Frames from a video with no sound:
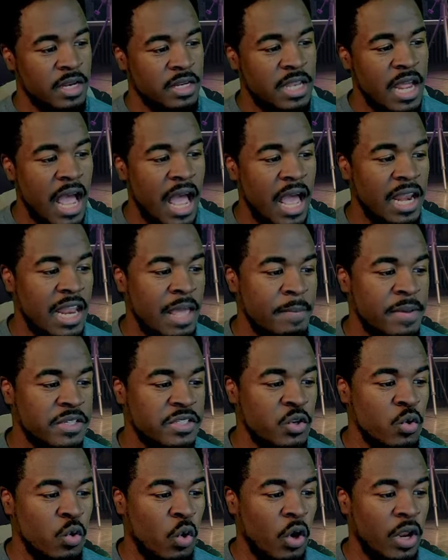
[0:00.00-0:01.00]
Don
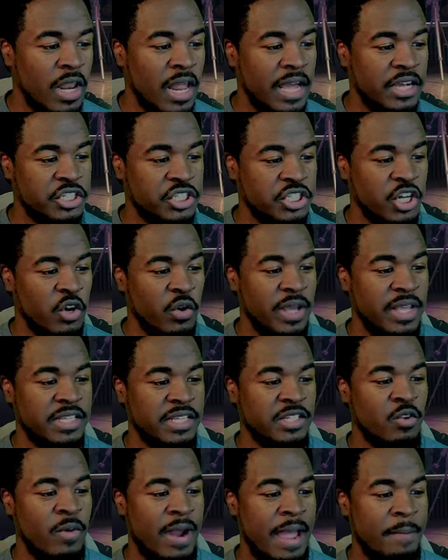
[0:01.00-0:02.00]
Lemon's new online show
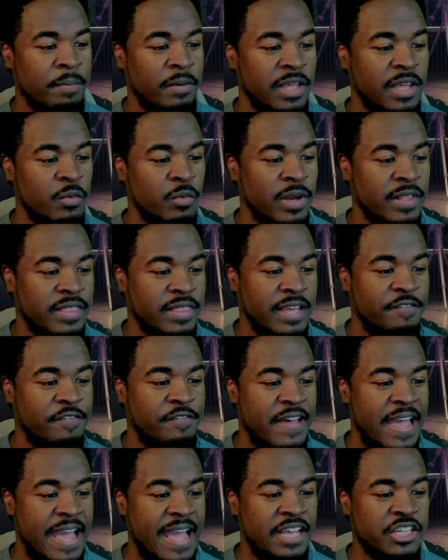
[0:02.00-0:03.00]
is grappling with a
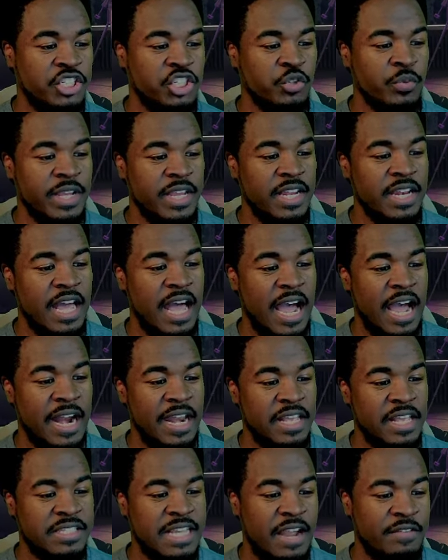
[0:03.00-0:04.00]
fast shrinking
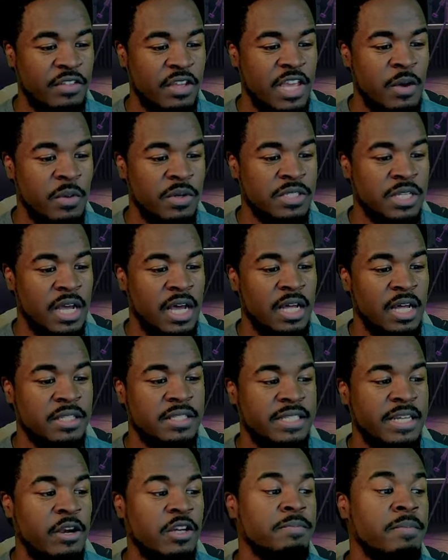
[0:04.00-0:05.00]
audience after he was
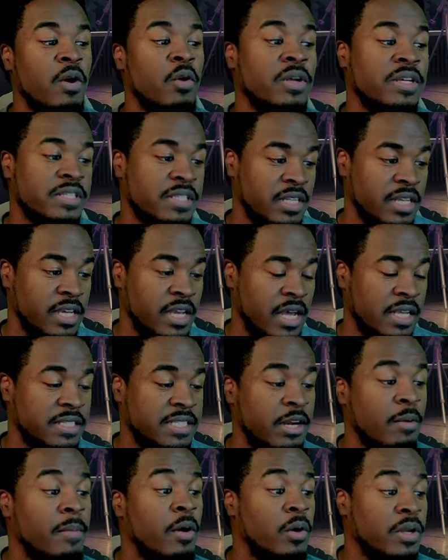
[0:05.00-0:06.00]

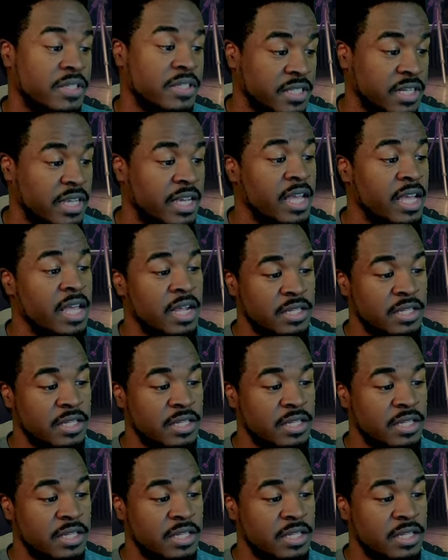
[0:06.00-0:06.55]
unceremoniously